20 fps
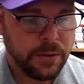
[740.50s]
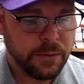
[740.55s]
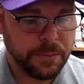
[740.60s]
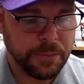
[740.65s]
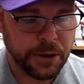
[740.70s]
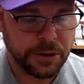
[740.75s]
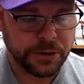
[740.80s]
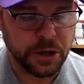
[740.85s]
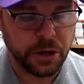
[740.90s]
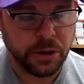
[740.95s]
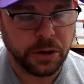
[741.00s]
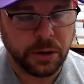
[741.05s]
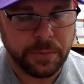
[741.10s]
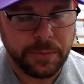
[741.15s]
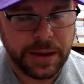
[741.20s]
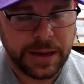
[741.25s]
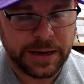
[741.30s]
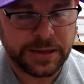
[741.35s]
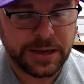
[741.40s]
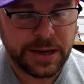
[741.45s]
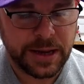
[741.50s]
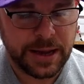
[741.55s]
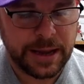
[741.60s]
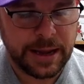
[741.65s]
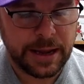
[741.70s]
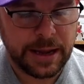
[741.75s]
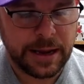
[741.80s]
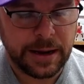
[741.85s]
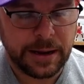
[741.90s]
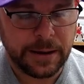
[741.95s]
Roberto
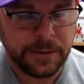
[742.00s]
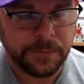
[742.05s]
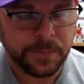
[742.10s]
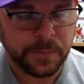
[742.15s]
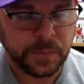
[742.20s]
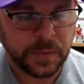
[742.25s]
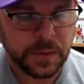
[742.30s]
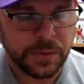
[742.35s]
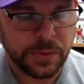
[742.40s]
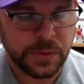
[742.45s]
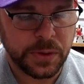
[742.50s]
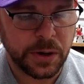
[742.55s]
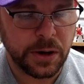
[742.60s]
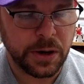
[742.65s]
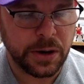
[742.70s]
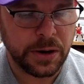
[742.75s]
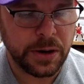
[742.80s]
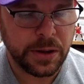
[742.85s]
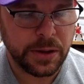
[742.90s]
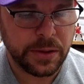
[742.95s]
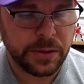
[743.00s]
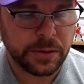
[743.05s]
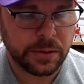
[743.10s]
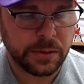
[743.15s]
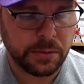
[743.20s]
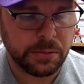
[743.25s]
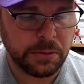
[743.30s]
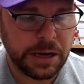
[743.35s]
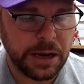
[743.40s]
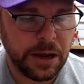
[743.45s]
Clemente, third
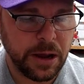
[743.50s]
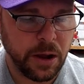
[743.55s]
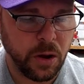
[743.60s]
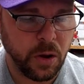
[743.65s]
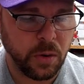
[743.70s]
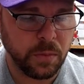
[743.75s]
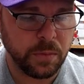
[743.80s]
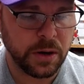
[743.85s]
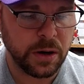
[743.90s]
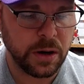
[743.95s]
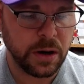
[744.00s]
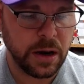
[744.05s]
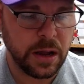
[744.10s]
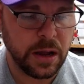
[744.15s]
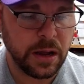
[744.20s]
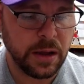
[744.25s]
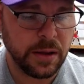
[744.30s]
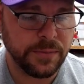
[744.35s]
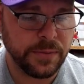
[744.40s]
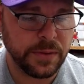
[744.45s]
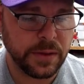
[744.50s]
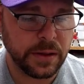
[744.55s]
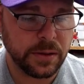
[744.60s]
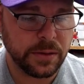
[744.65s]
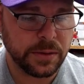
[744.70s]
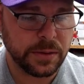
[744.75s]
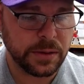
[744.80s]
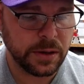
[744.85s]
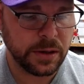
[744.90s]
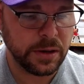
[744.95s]
three homer of the
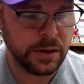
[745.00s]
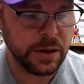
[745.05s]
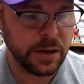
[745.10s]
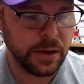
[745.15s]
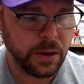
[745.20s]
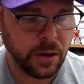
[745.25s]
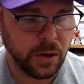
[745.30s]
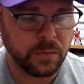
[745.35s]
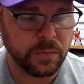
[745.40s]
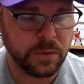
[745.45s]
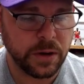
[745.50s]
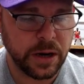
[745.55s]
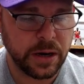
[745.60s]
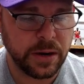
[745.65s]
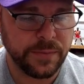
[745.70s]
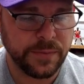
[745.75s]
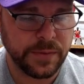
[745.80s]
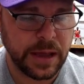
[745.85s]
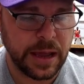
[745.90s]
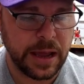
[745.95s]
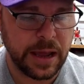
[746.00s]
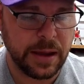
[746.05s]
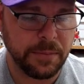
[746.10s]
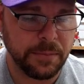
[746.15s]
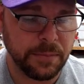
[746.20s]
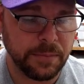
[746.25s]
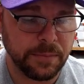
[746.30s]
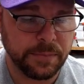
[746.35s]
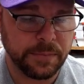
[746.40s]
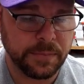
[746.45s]
third home run of the
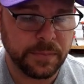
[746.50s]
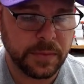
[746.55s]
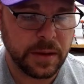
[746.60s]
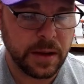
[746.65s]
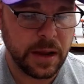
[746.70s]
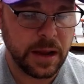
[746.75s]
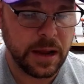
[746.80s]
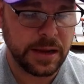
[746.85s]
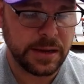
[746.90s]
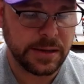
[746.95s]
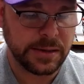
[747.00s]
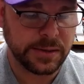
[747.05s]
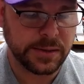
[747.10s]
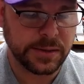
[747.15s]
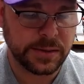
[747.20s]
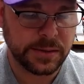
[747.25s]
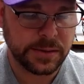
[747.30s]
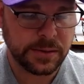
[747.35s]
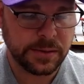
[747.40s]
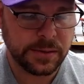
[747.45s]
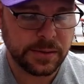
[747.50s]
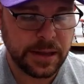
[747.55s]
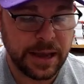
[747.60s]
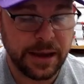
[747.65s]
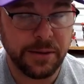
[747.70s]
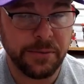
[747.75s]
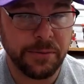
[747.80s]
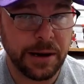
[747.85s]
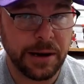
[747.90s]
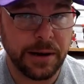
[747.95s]
game. Nice.
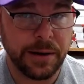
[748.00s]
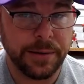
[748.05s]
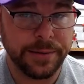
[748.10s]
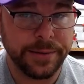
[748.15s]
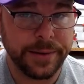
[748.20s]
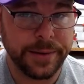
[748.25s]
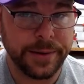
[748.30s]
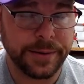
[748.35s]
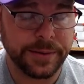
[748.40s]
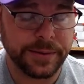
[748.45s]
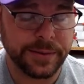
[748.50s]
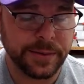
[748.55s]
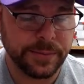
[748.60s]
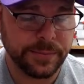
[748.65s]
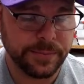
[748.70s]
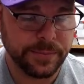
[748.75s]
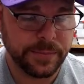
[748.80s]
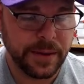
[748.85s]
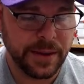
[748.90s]
I can read, honest.